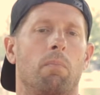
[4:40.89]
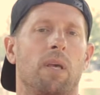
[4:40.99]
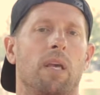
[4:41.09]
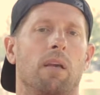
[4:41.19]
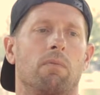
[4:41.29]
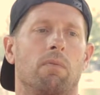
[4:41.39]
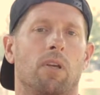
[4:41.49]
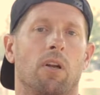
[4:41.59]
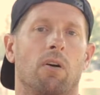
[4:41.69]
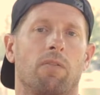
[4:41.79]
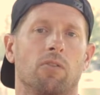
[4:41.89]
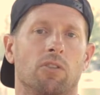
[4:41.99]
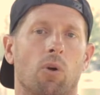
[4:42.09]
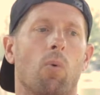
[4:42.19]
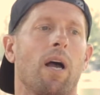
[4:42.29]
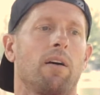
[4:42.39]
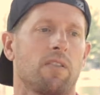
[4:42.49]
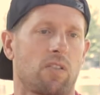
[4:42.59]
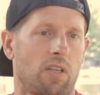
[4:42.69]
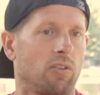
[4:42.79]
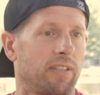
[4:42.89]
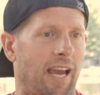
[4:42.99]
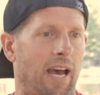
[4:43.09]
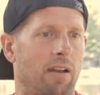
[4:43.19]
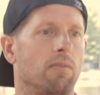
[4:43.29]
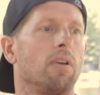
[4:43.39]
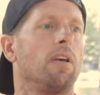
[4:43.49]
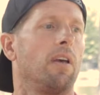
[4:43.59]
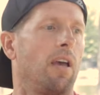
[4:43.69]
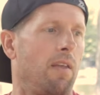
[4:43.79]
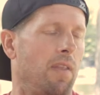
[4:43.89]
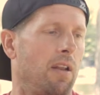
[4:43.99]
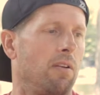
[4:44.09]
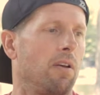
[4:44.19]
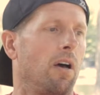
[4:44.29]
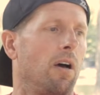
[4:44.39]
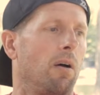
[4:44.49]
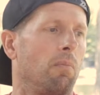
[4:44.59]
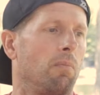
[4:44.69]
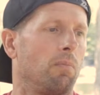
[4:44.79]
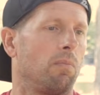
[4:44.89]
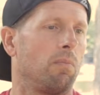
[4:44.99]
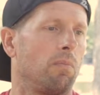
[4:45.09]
Being, you know, for a little while a single dad, and then